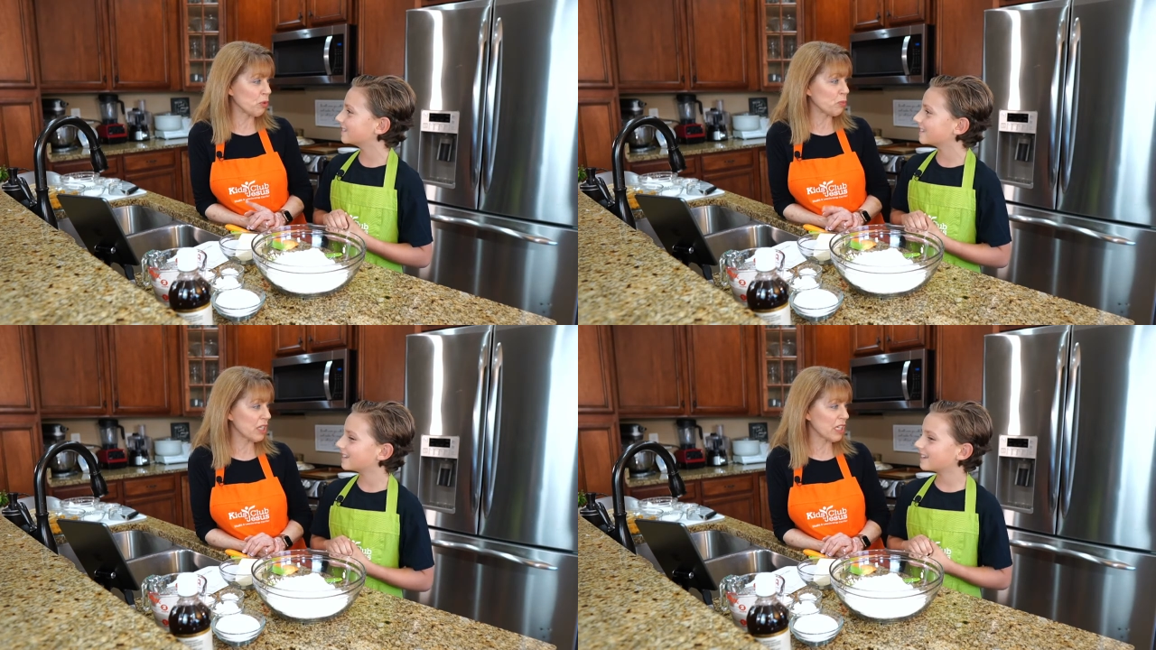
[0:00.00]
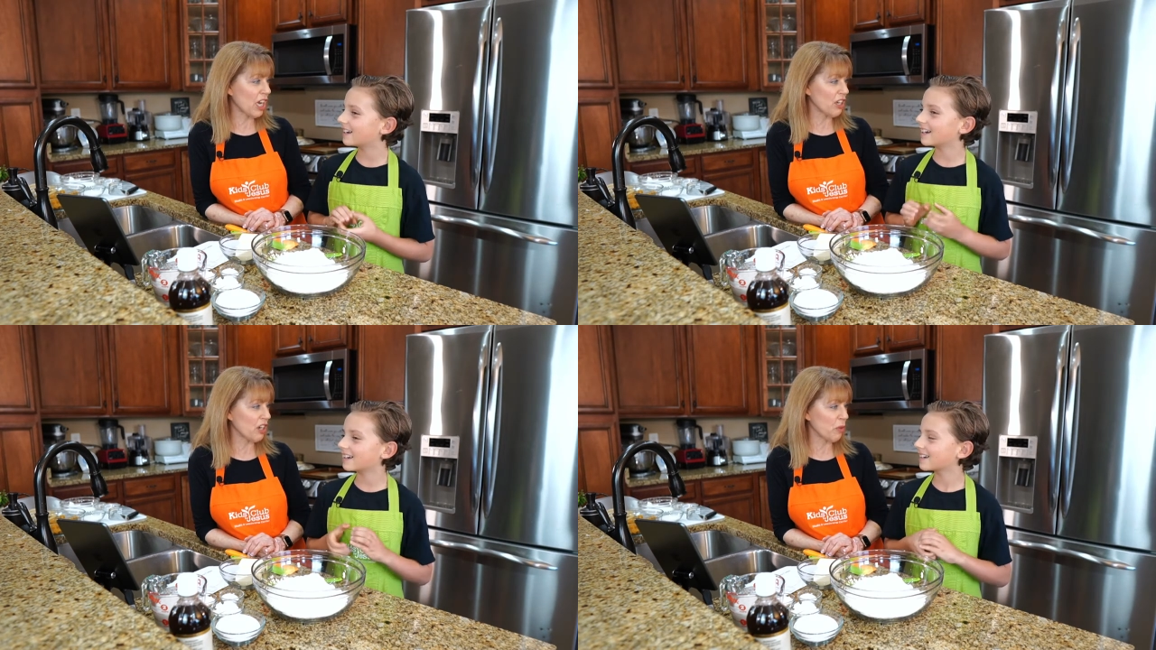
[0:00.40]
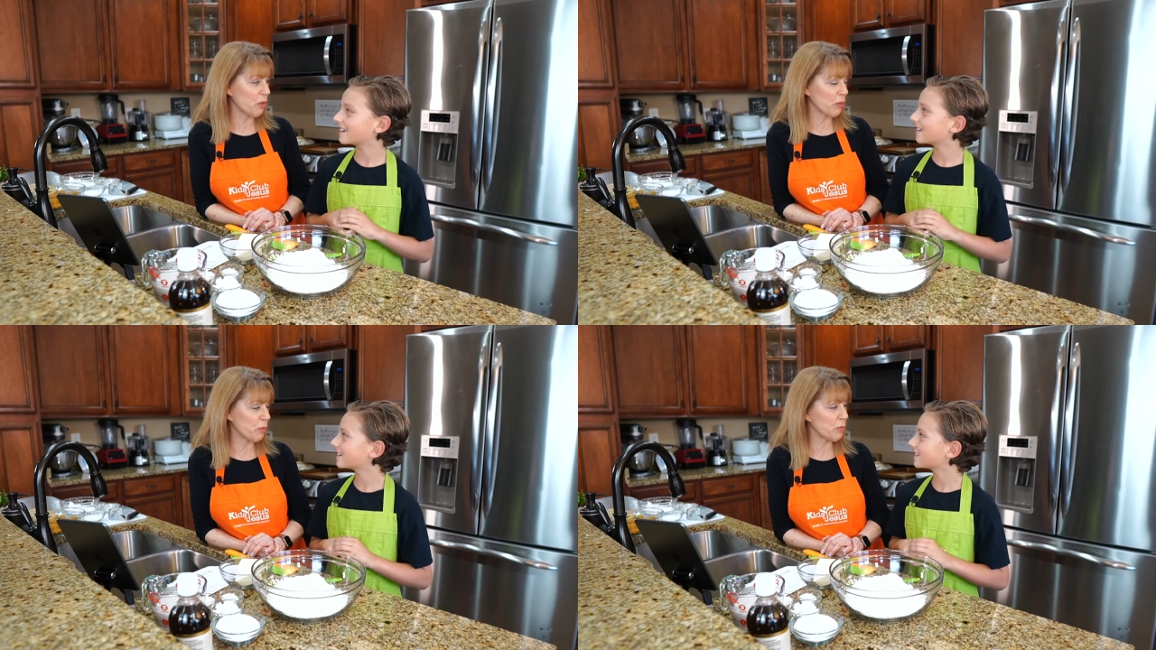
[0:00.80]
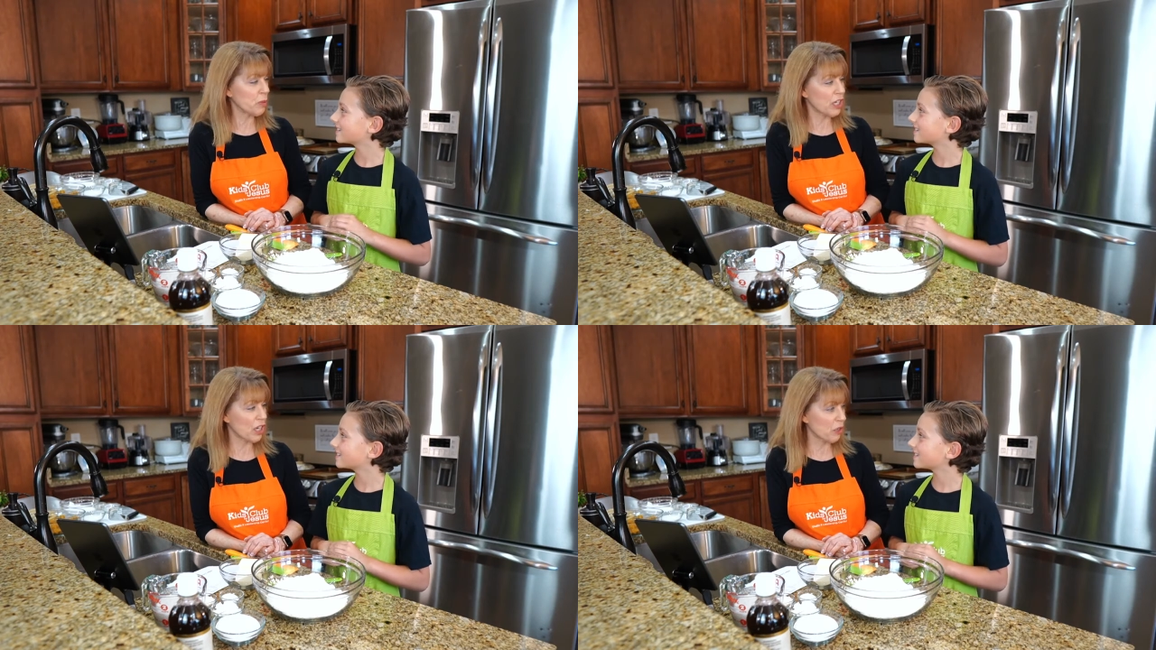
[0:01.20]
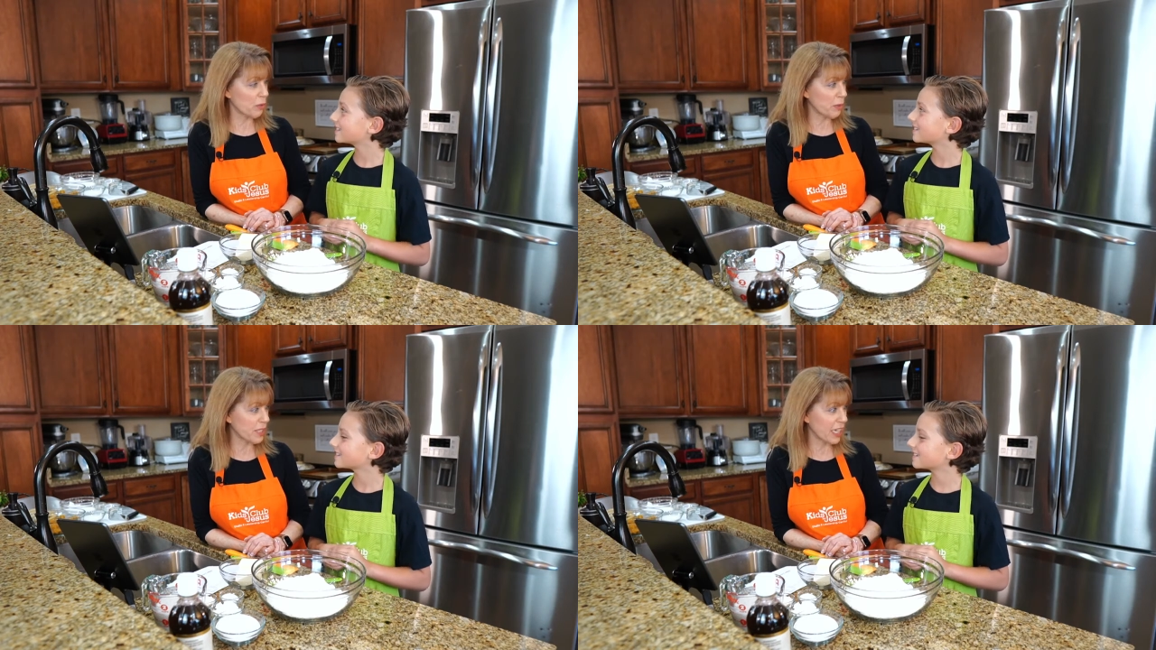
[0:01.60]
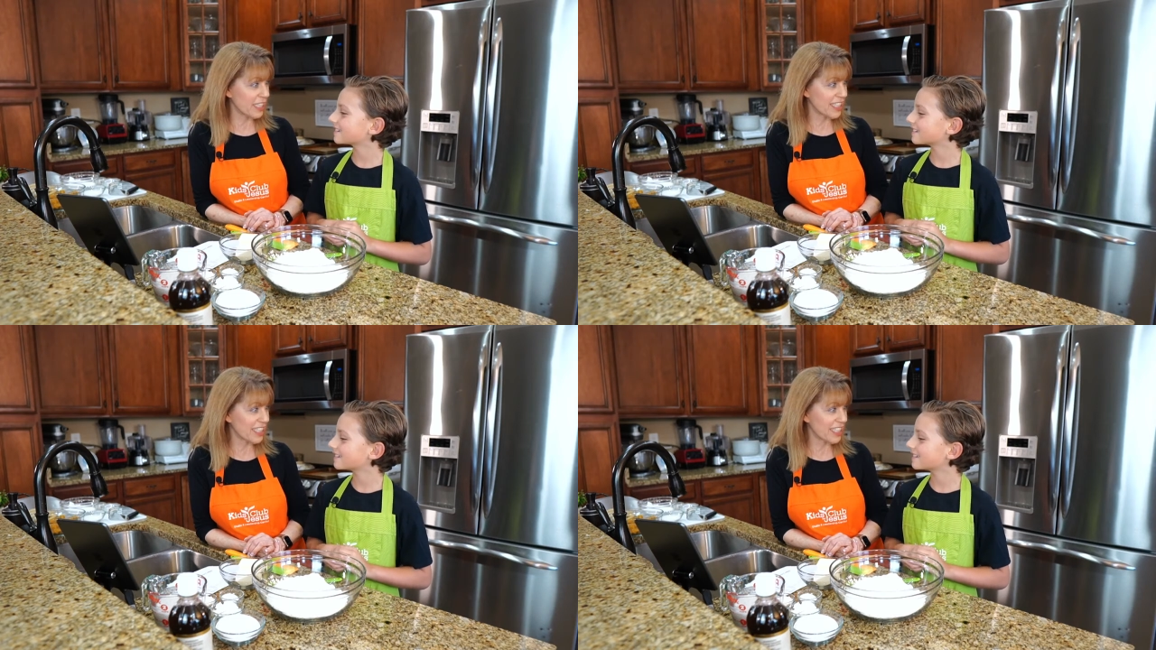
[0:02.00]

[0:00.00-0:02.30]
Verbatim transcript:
Speaker 1: put it yeah. on our we'll, we'll put it on our website.